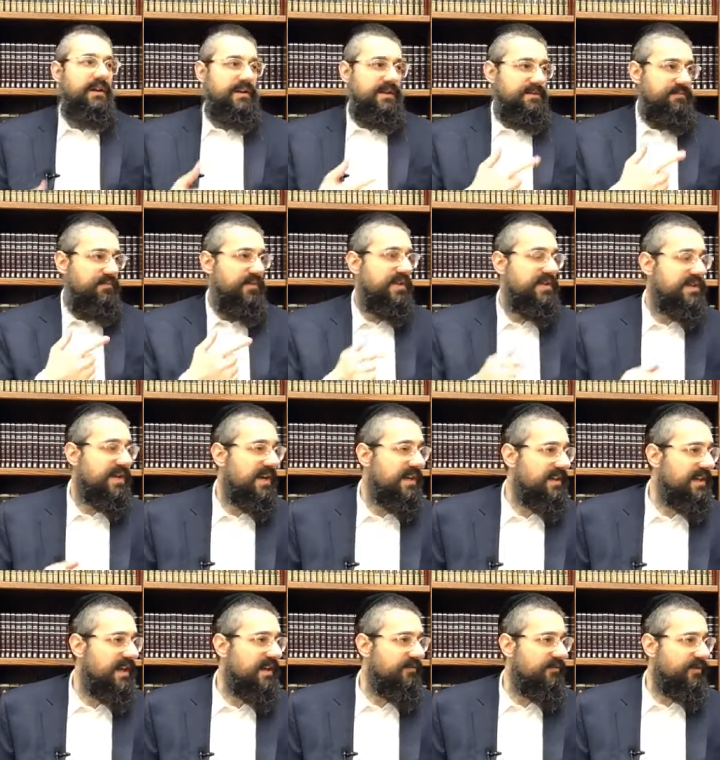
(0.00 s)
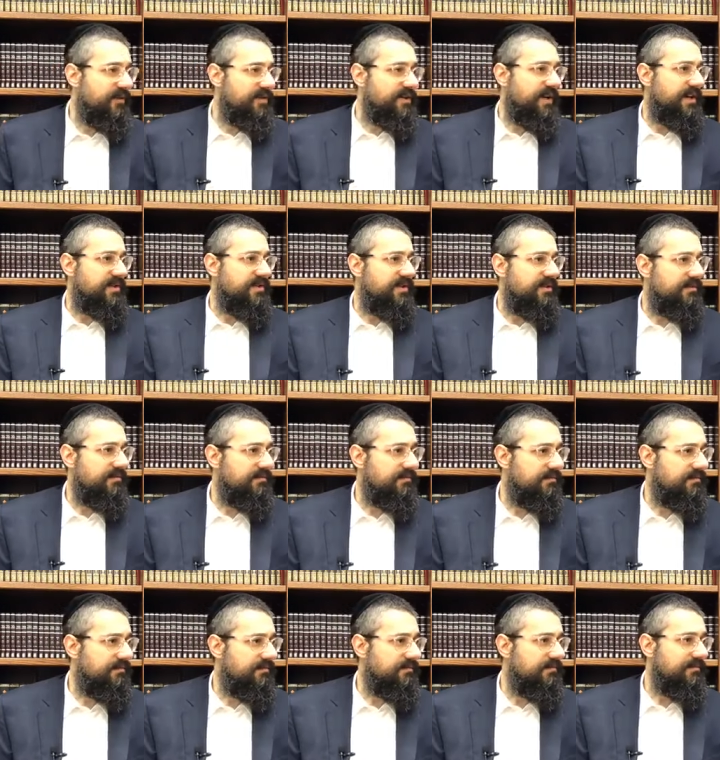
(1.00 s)
It's a pretty sunny day for a change.
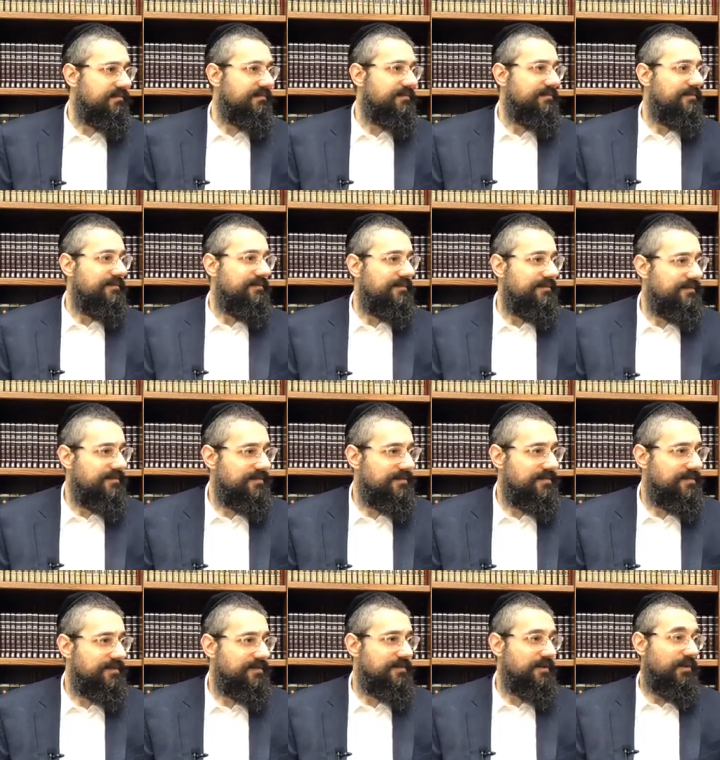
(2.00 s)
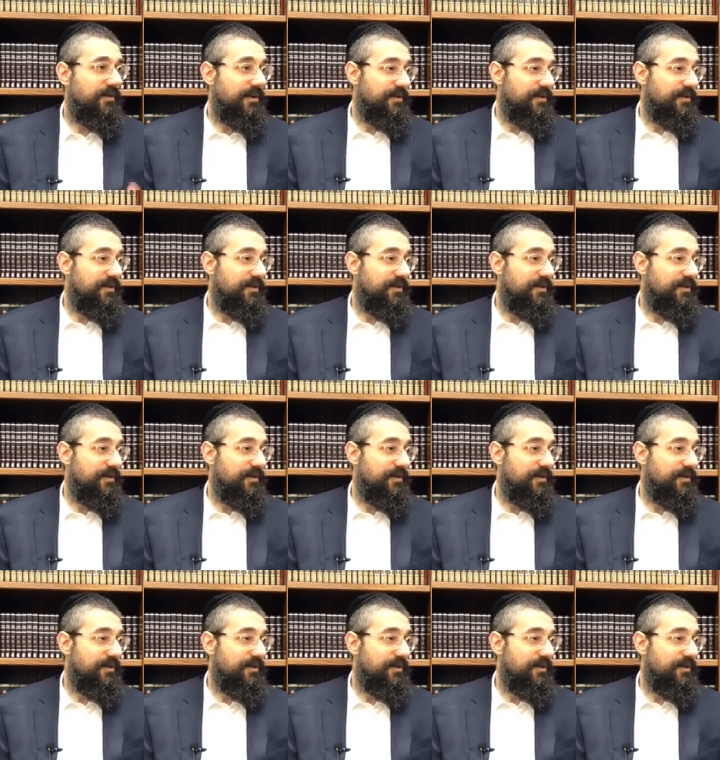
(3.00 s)
Don't